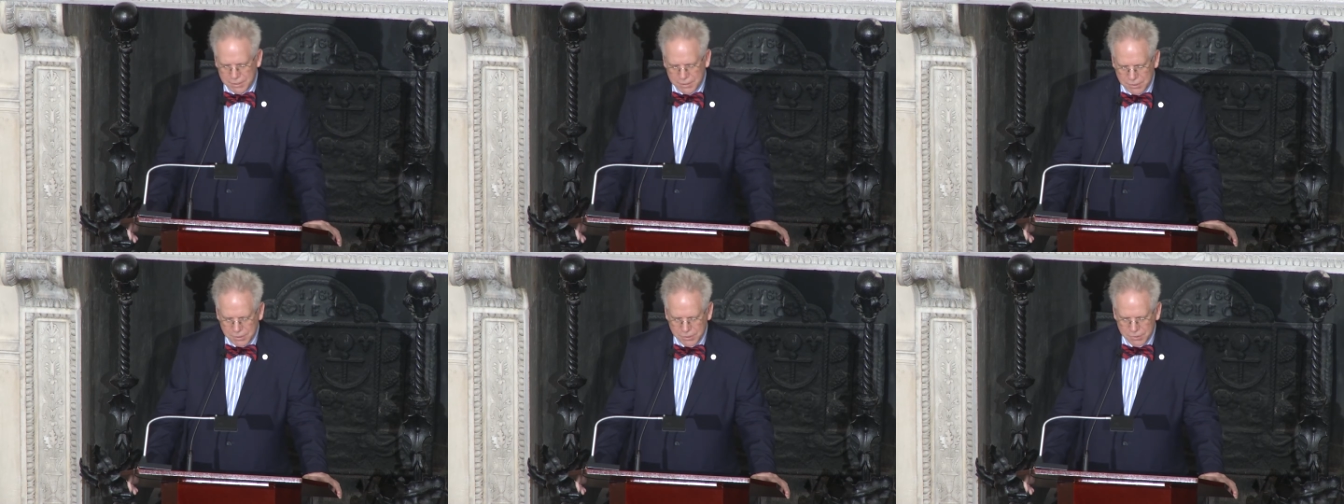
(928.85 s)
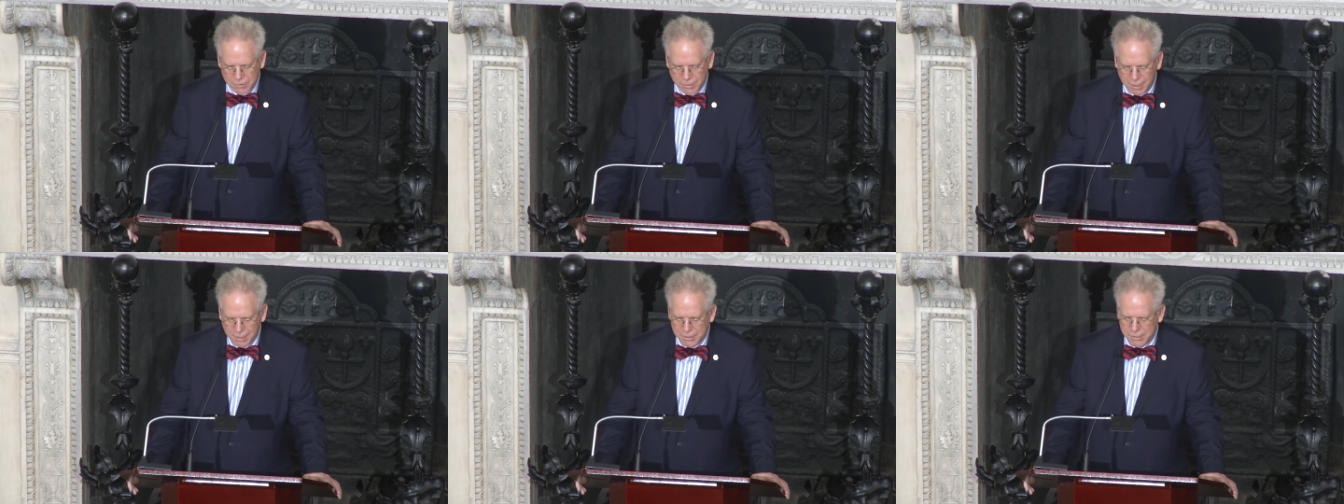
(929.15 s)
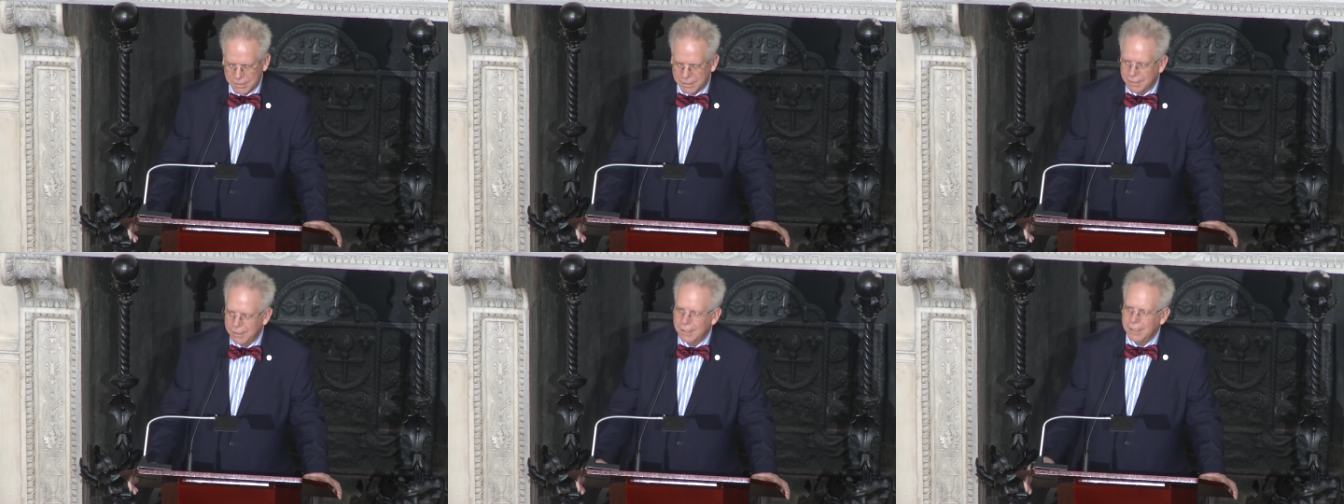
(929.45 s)

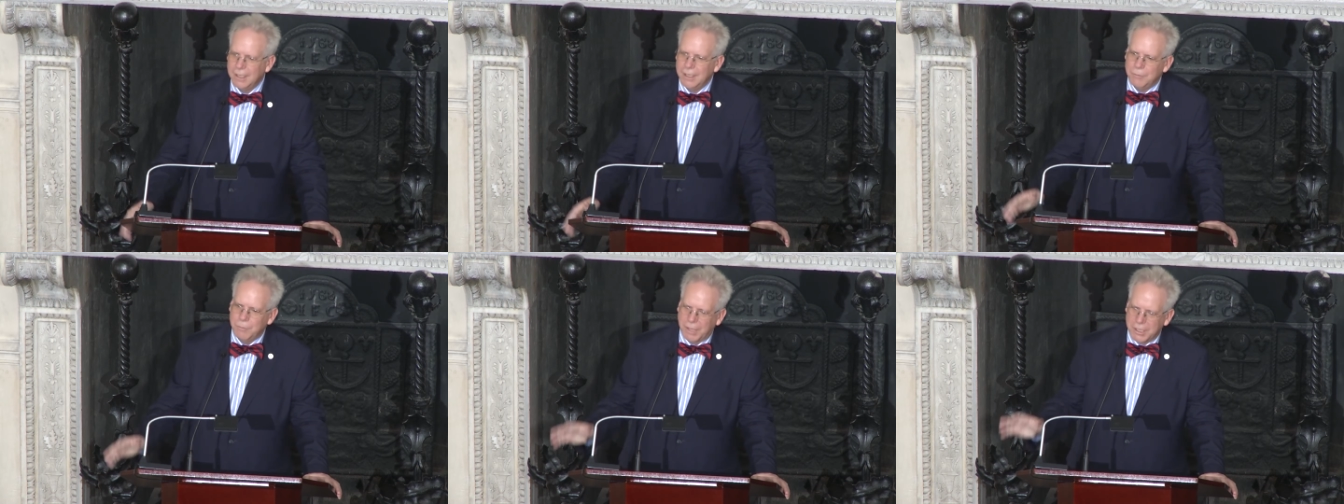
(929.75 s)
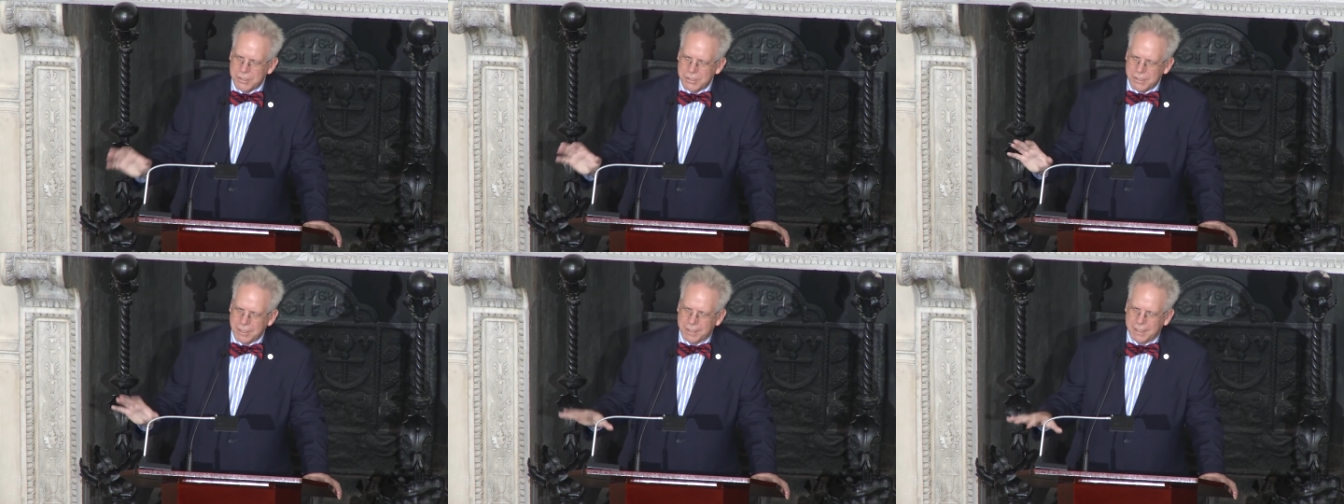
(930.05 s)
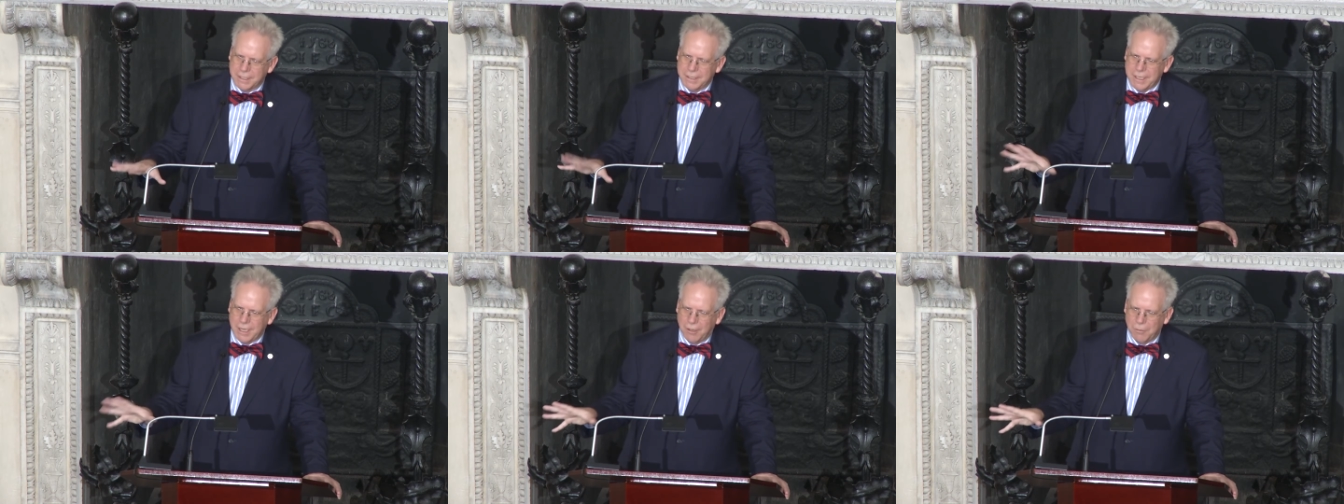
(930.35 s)
destruction by
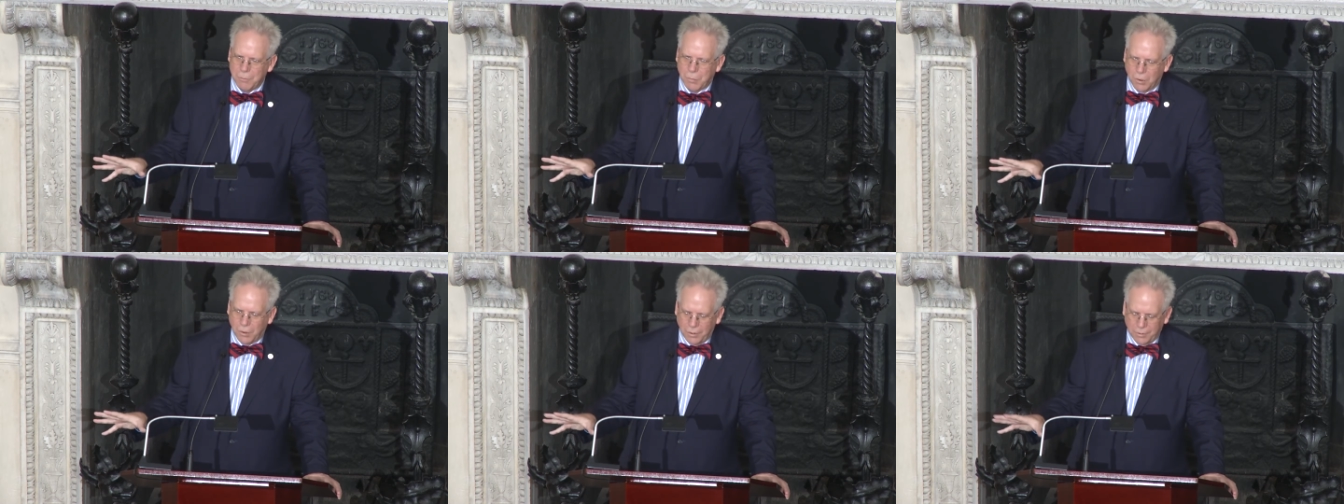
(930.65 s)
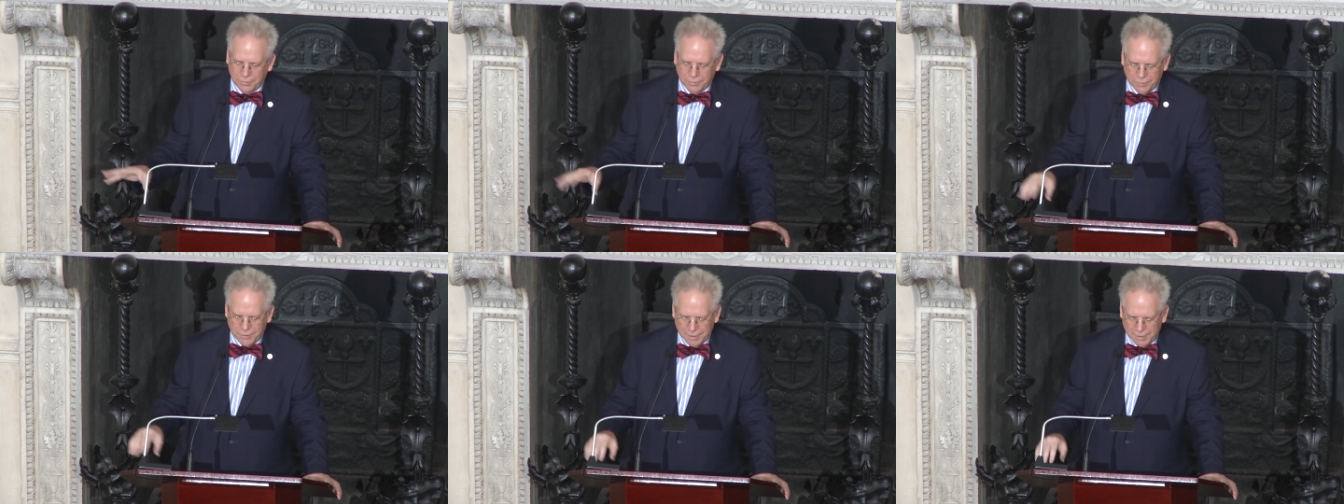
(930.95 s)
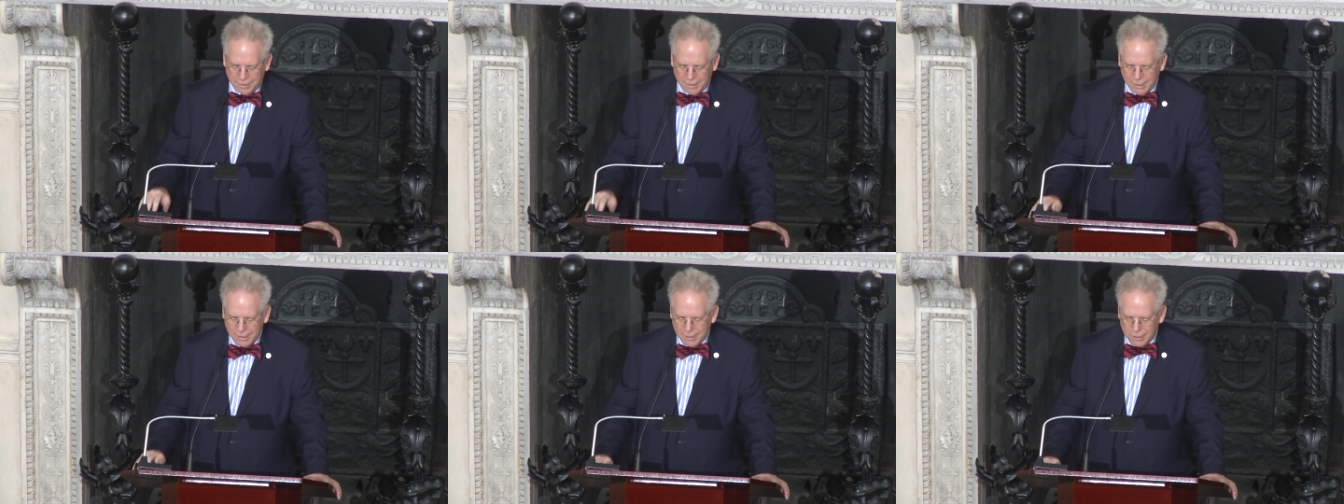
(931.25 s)
shutting down
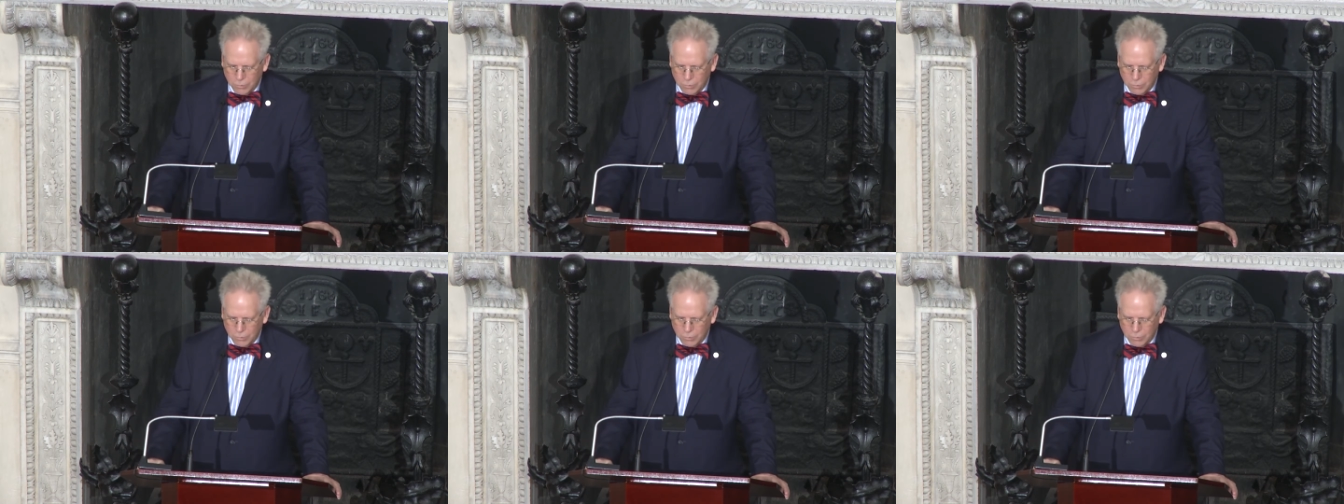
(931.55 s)
Boston,